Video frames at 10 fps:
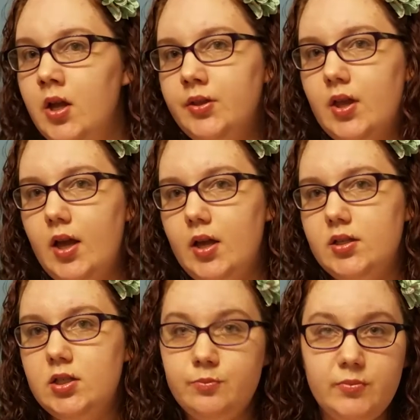the,
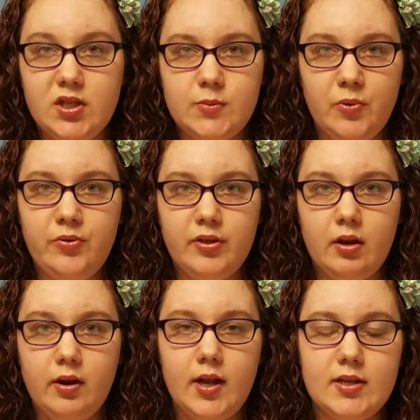the spoon
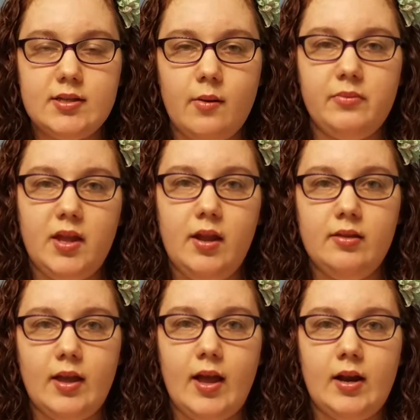theory is something
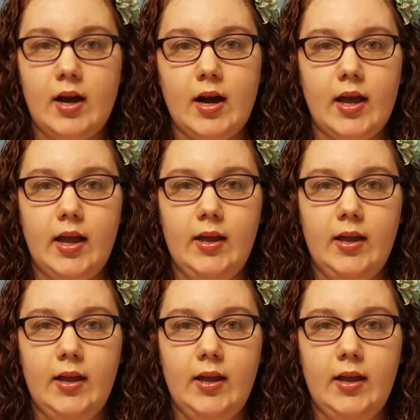that I